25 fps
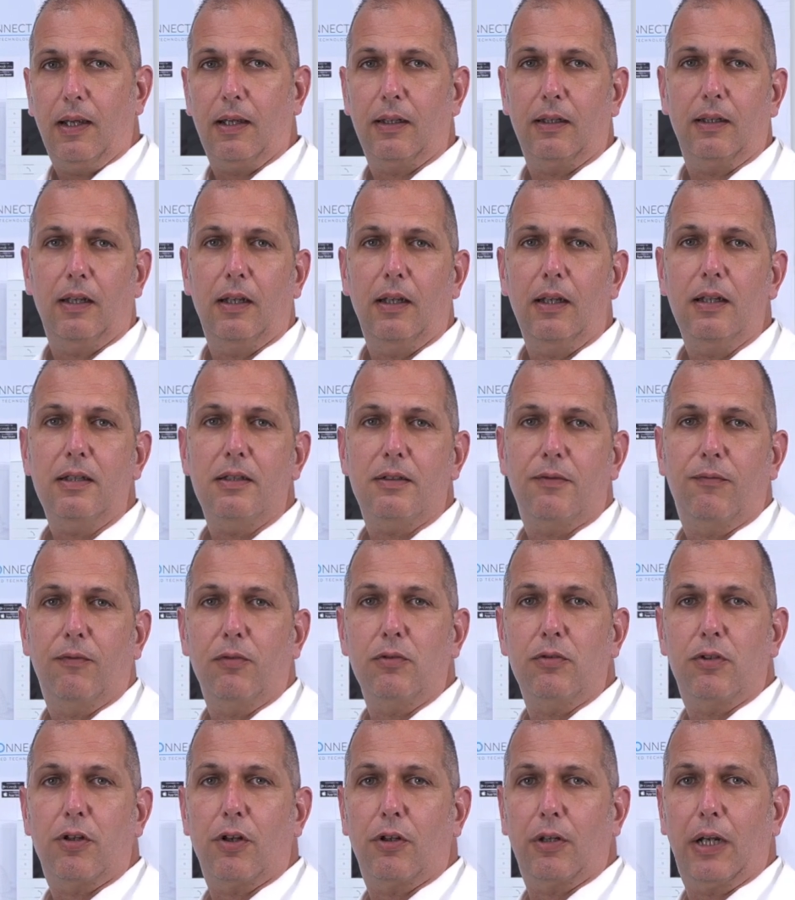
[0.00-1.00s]
And its
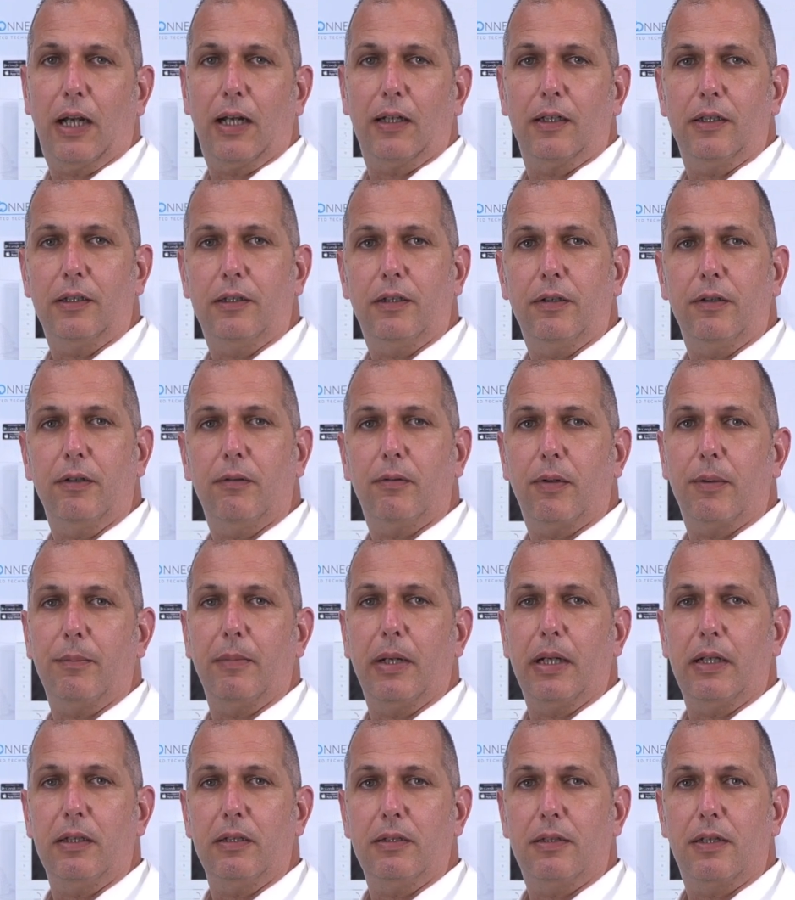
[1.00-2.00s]
functionality
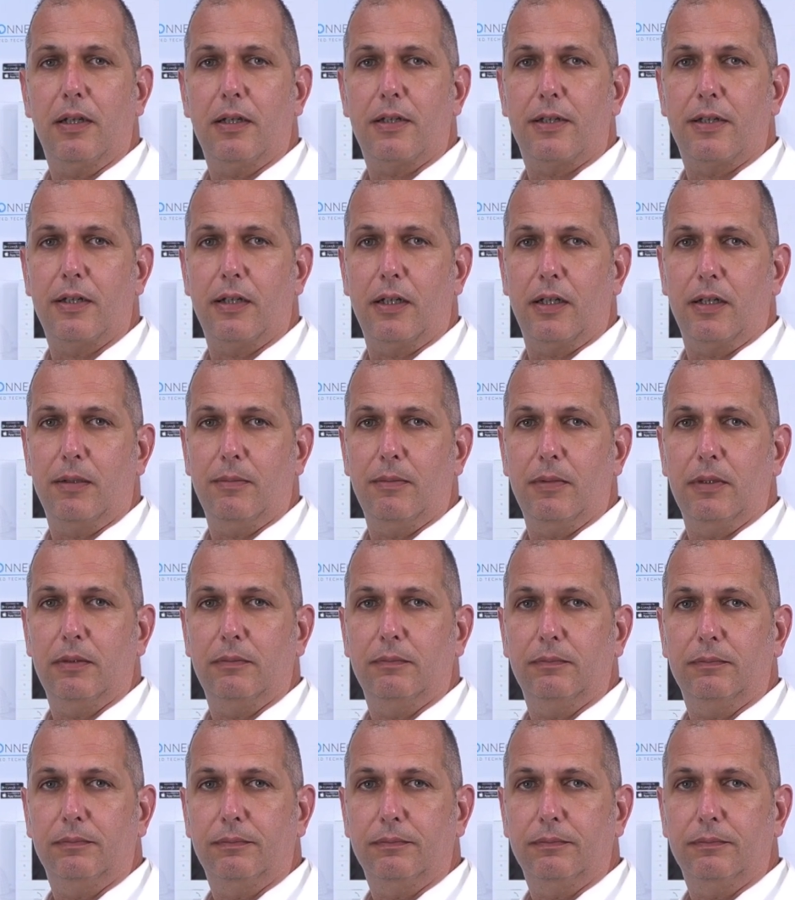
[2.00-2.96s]
remains the same.